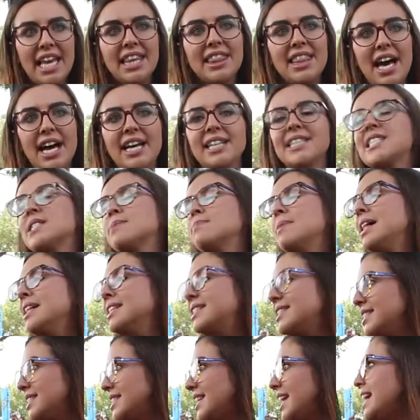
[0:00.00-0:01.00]
like that. It
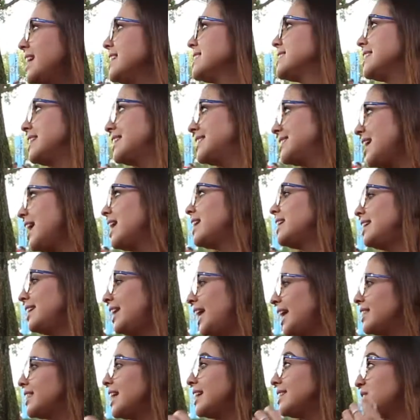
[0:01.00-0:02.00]
smells and tastes exactly
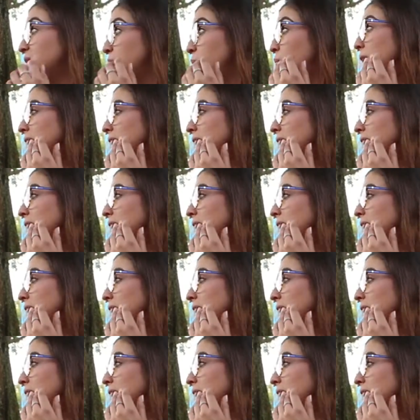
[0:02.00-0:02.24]
like that